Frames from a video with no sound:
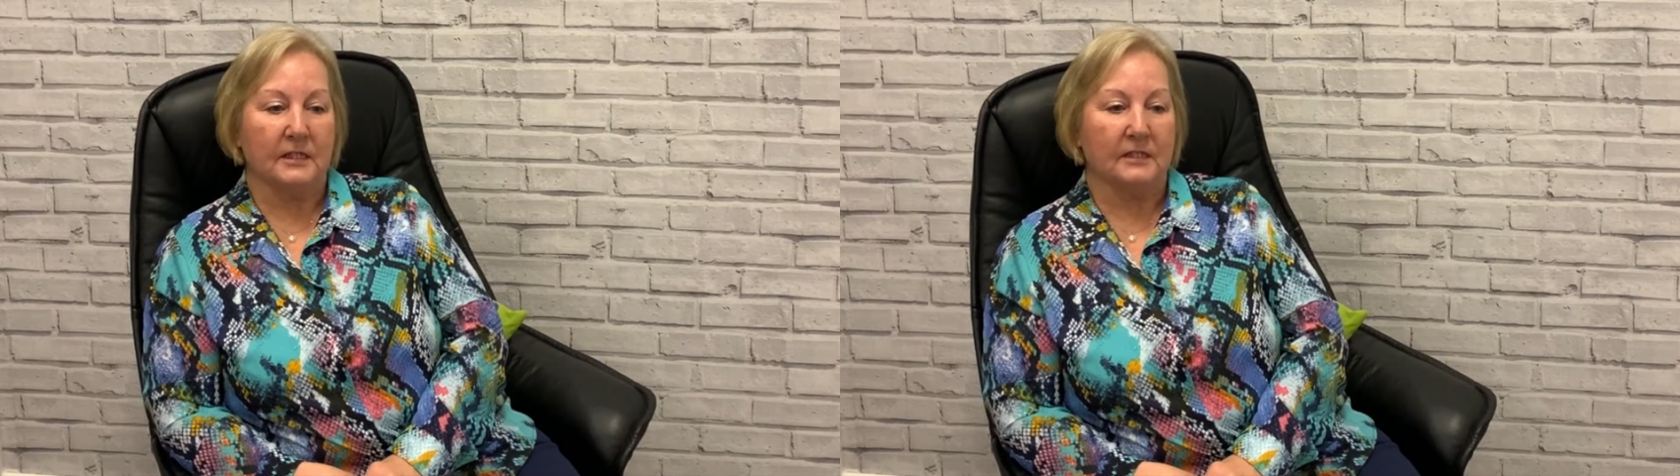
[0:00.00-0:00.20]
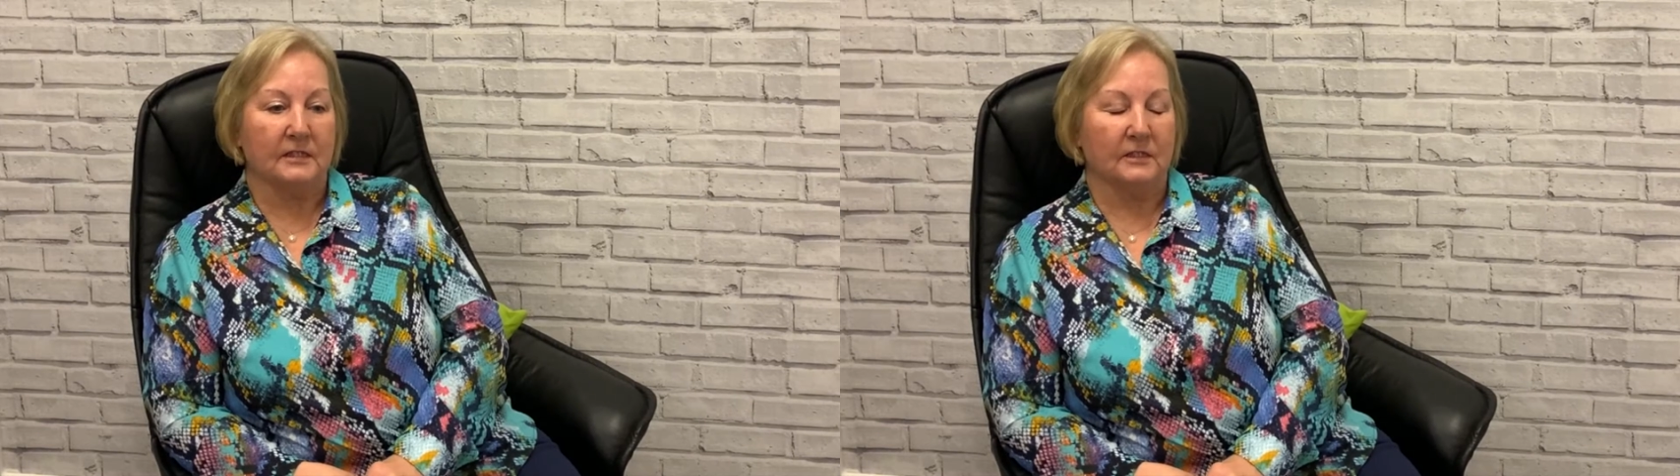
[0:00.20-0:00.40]

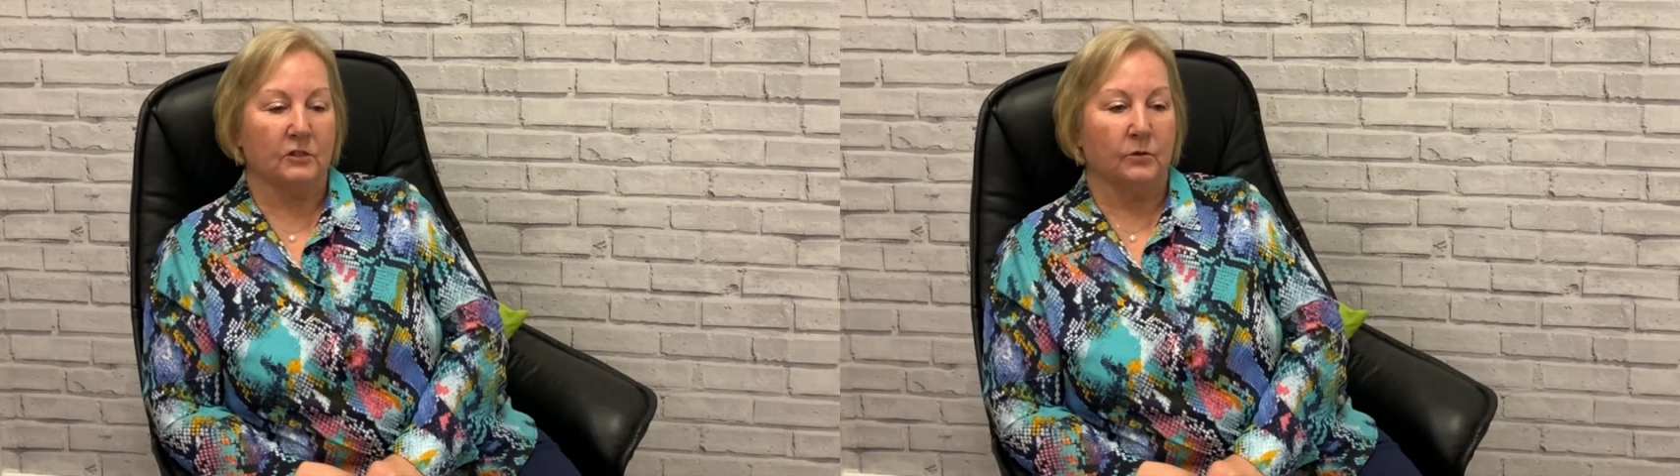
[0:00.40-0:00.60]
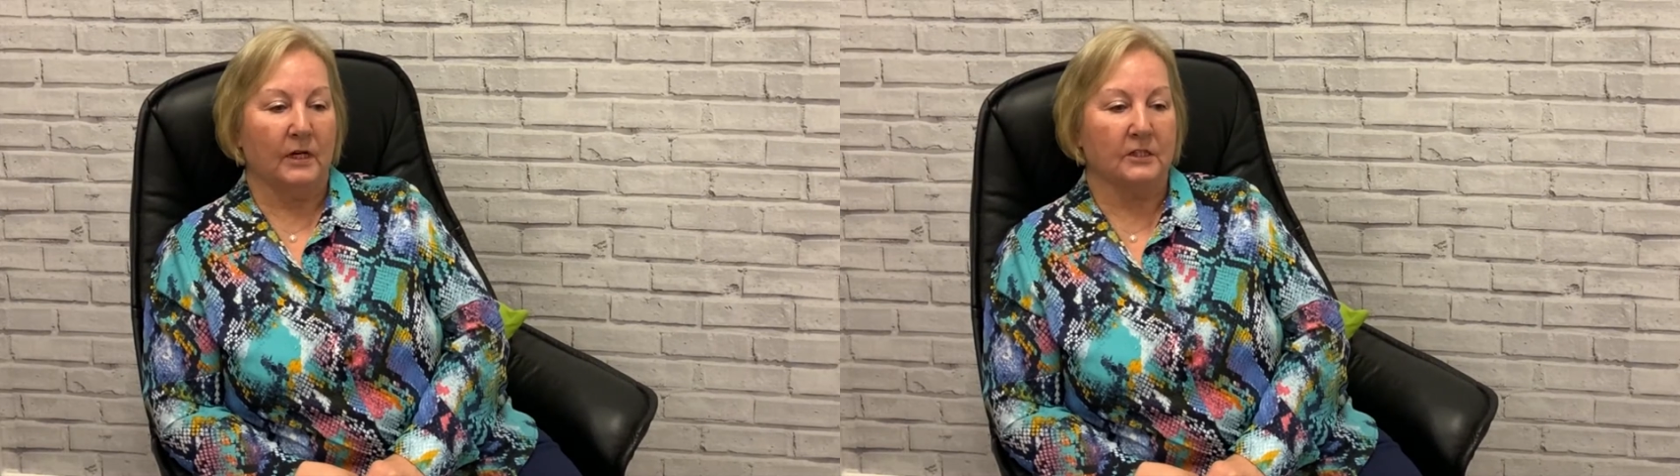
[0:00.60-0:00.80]

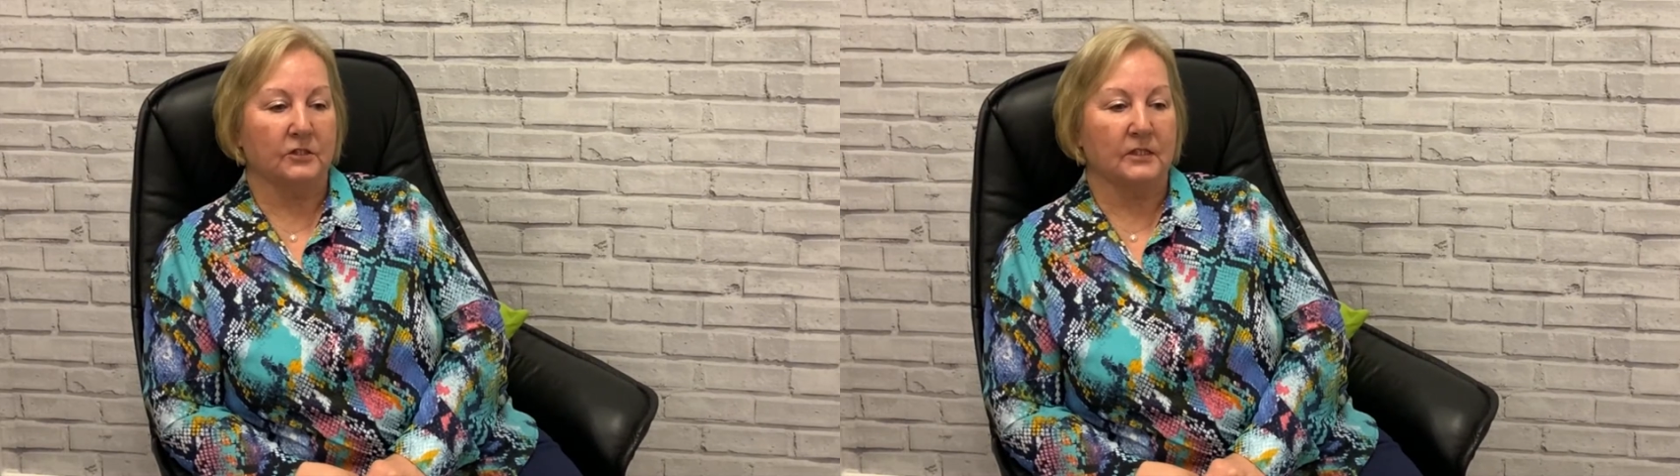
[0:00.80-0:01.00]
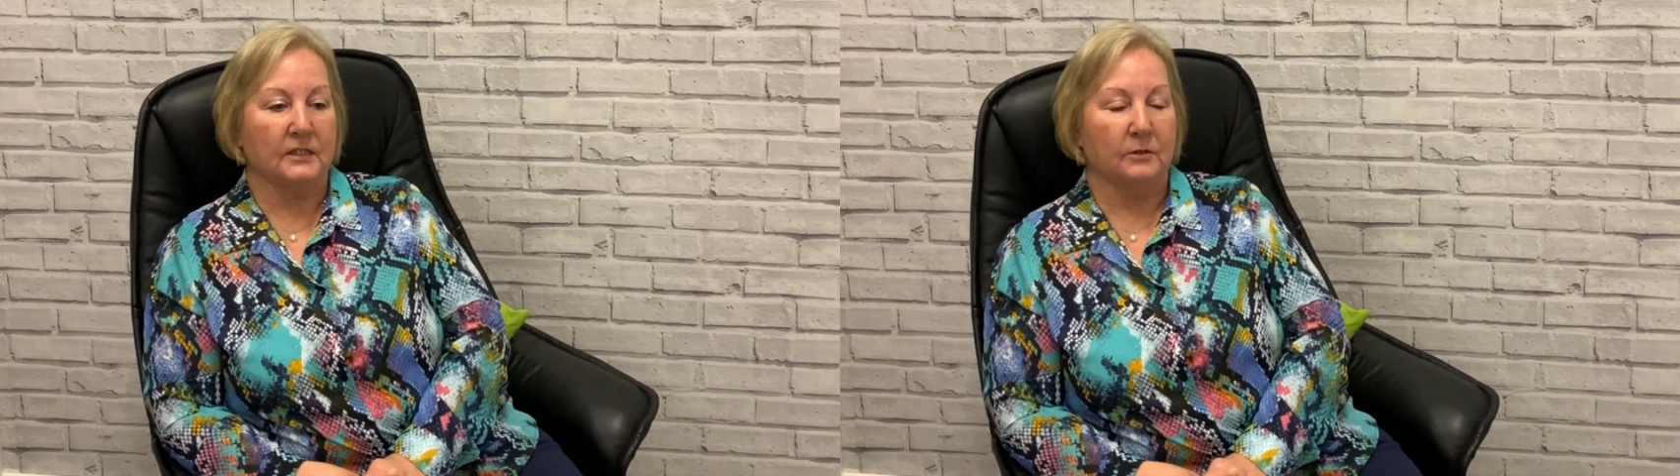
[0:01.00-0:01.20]

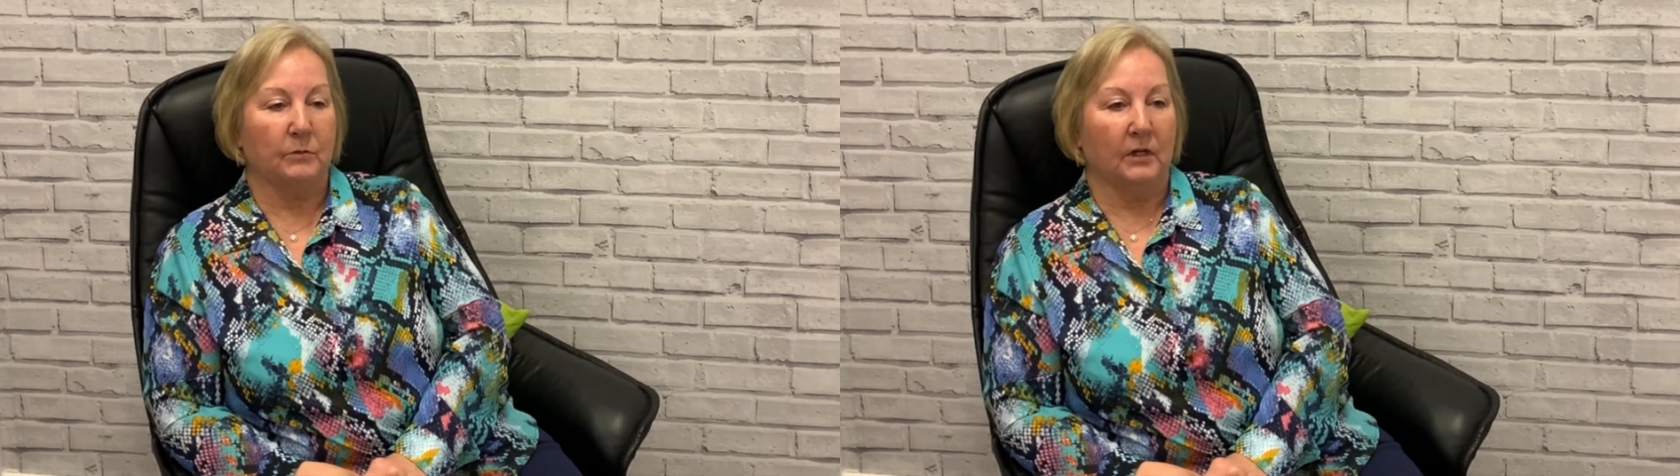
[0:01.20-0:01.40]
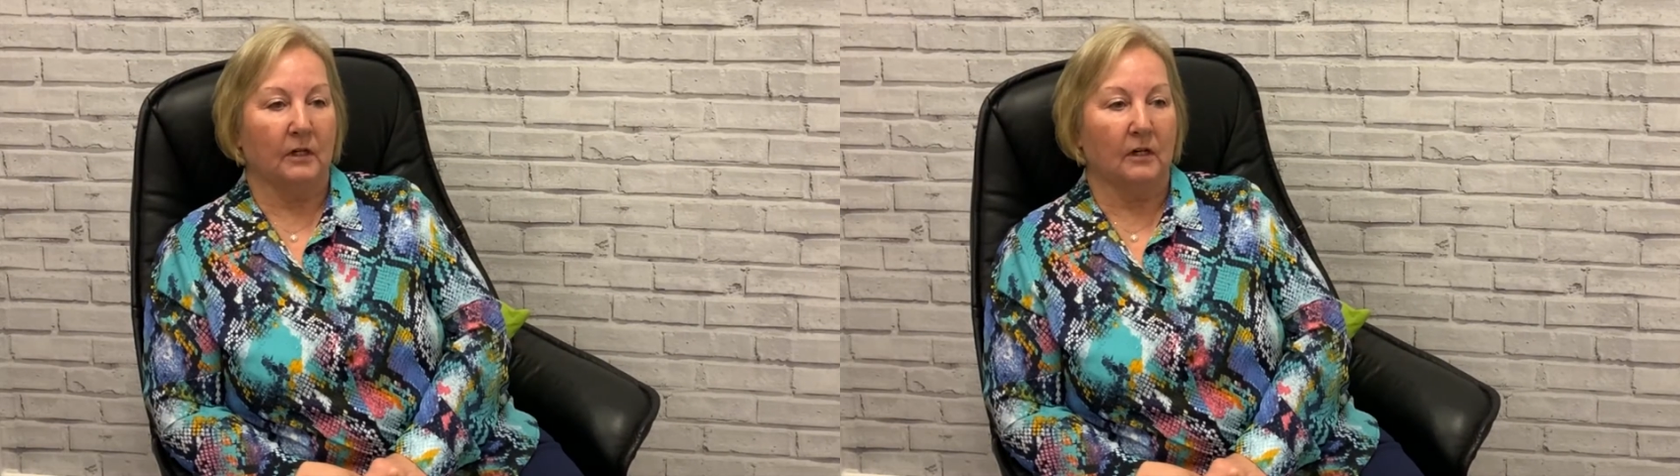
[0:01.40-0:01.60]
situations in
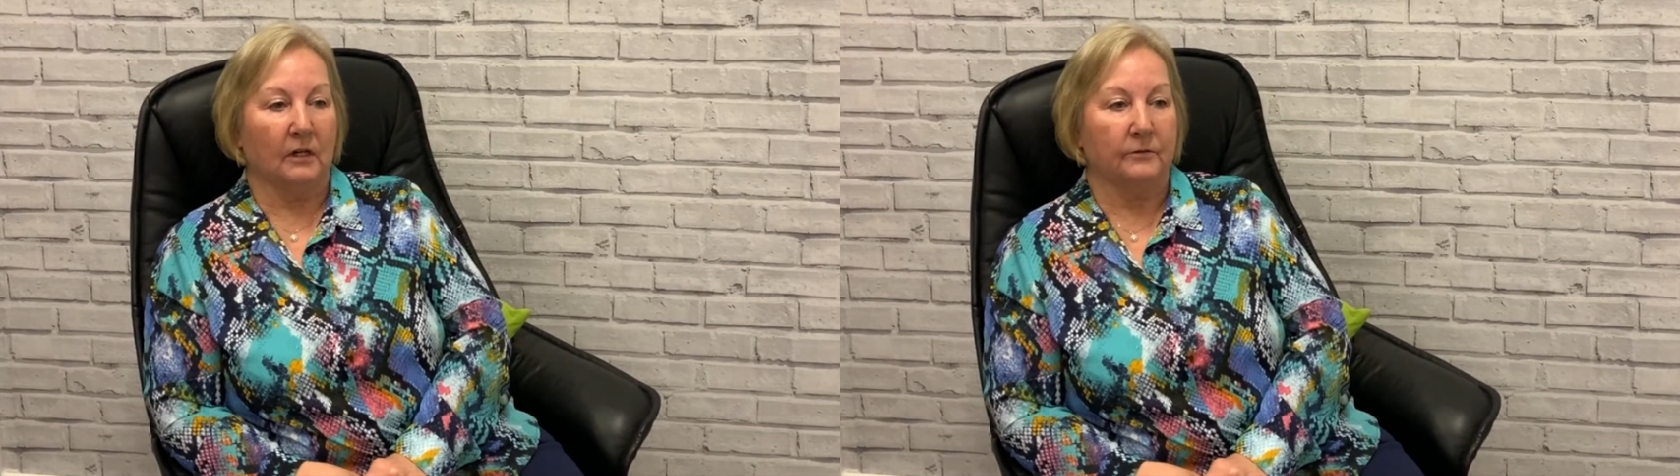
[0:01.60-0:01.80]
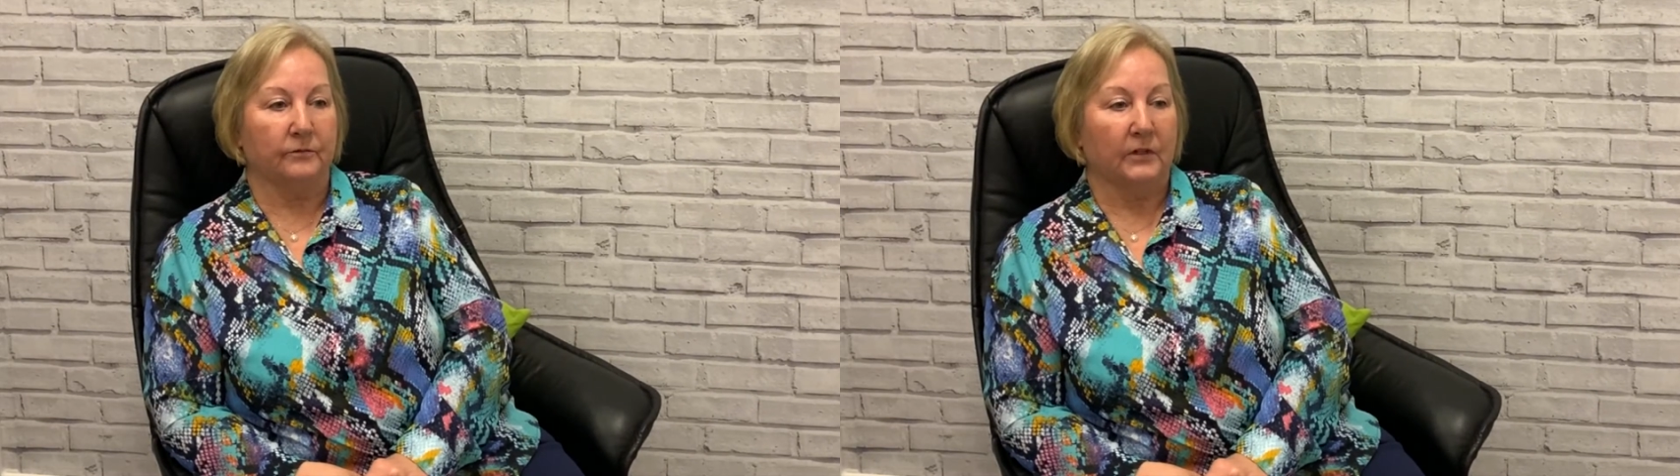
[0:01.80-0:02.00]
my life